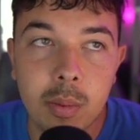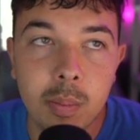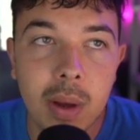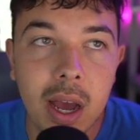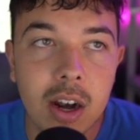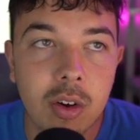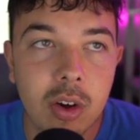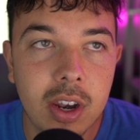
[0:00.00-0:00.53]

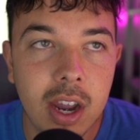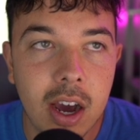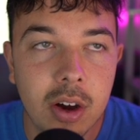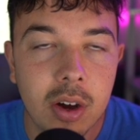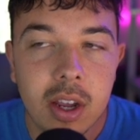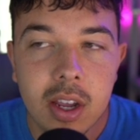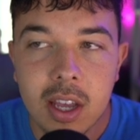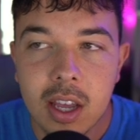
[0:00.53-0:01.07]
battle it
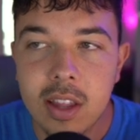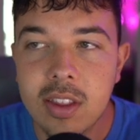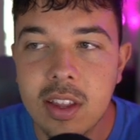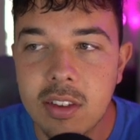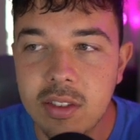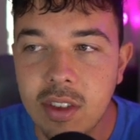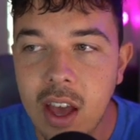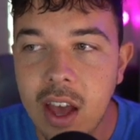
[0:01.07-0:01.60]
out in
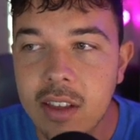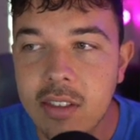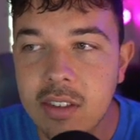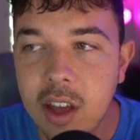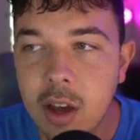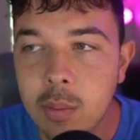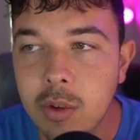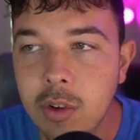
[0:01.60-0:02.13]
these
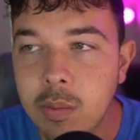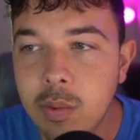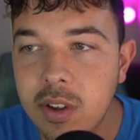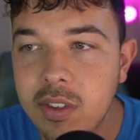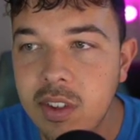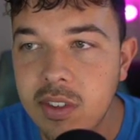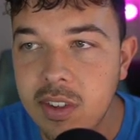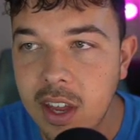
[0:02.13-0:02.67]
last couple of
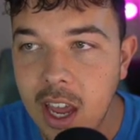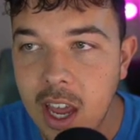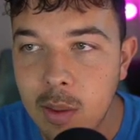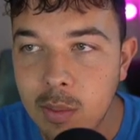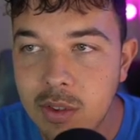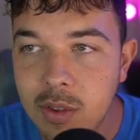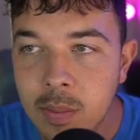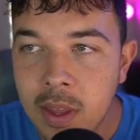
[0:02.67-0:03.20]
preseason
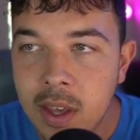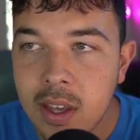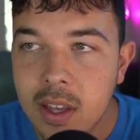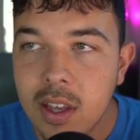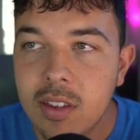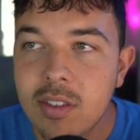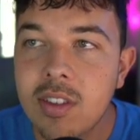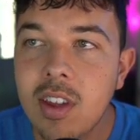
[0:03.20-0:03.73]
games.
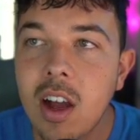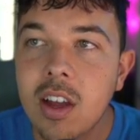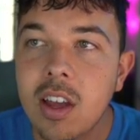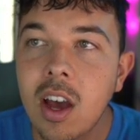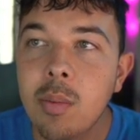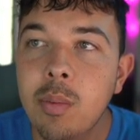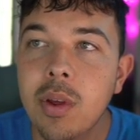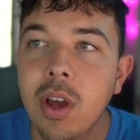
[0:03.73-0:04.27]

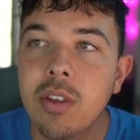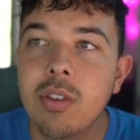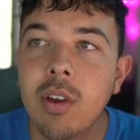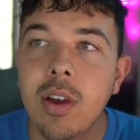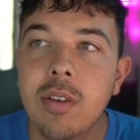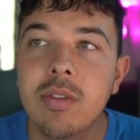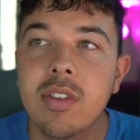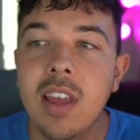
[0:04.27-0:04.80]
Stock up, we
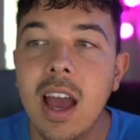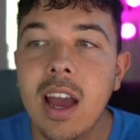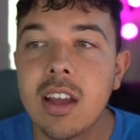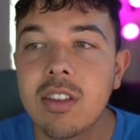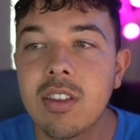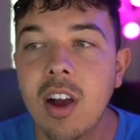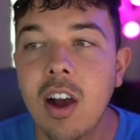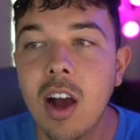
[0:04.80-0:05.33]
also have
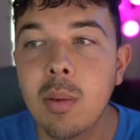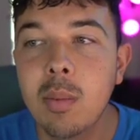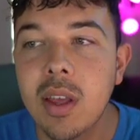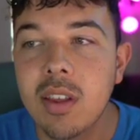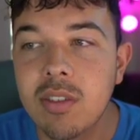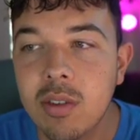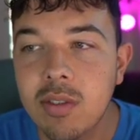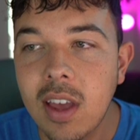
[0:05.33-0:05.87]
Zach
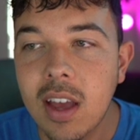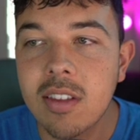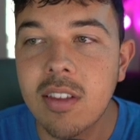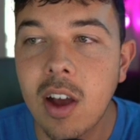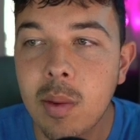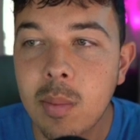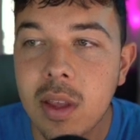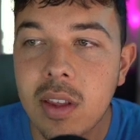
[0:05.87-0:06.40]
Thomas. So Zach
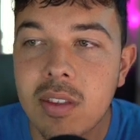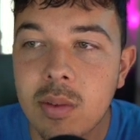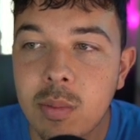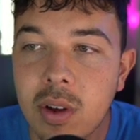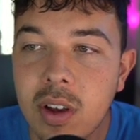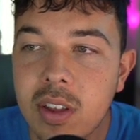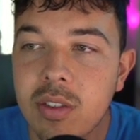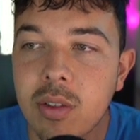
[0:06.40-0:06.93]
Thomas
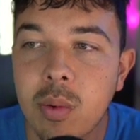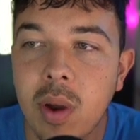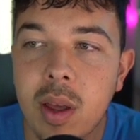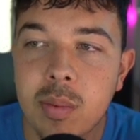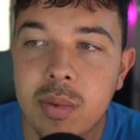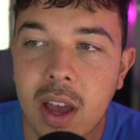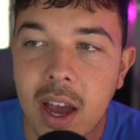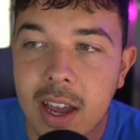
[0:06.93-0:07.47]
was the
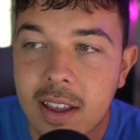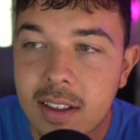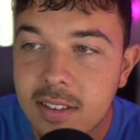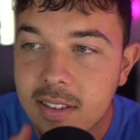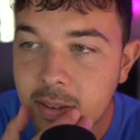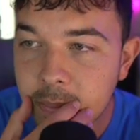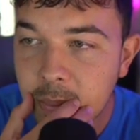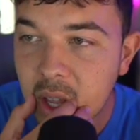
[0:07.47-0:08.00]
Rams'
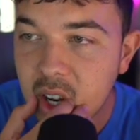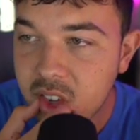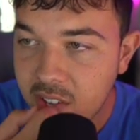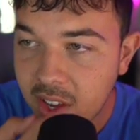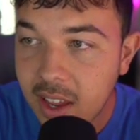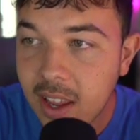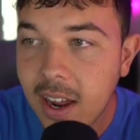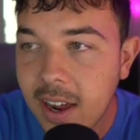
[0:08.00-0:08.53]

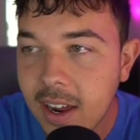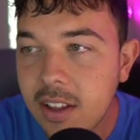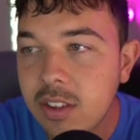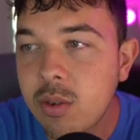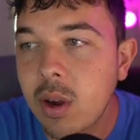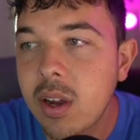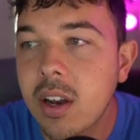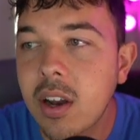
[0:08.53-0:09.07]
second
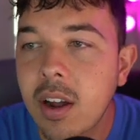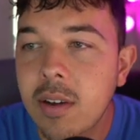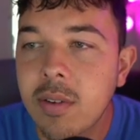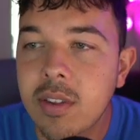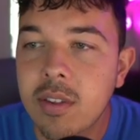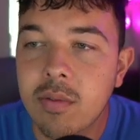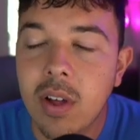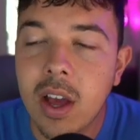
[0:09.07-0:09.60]
highest graded
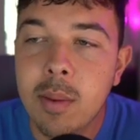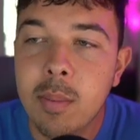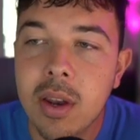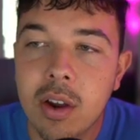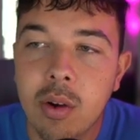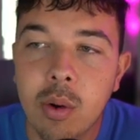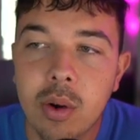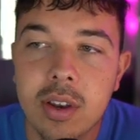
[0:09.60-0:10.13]
offensive
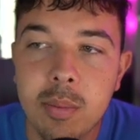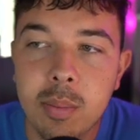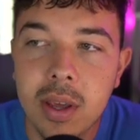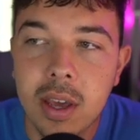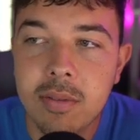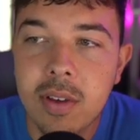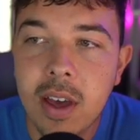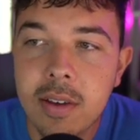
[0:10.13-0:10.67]
lineman according to
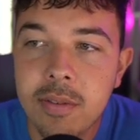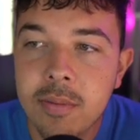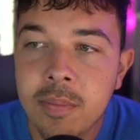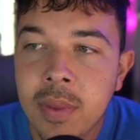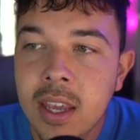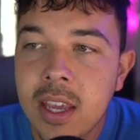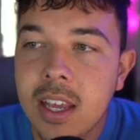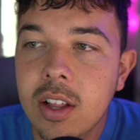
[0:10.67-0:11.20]
PFF.
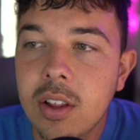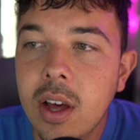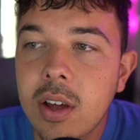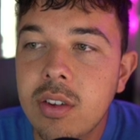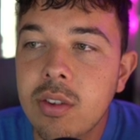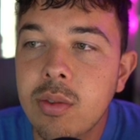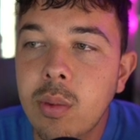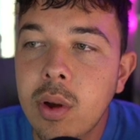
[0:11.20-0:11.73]
He
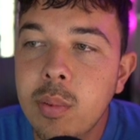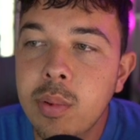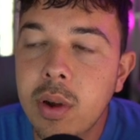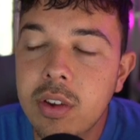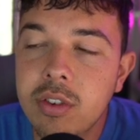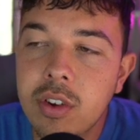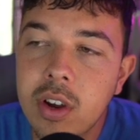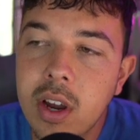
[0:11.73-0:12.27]
allowed just 1
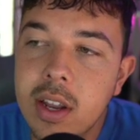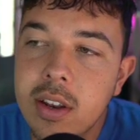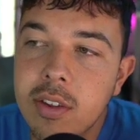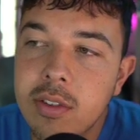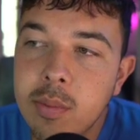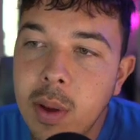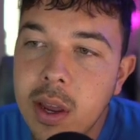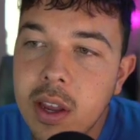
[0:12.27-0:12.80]
pressure, and
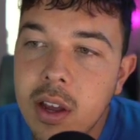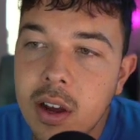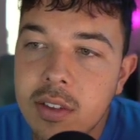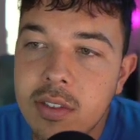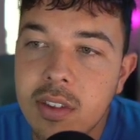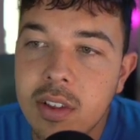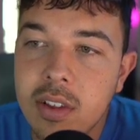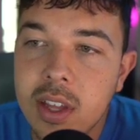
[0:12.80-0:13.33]
despite
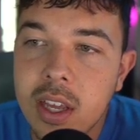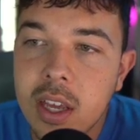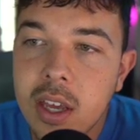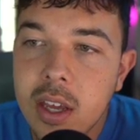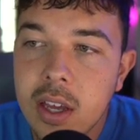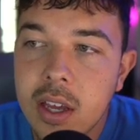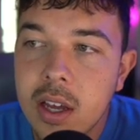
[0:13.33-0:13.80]
consistently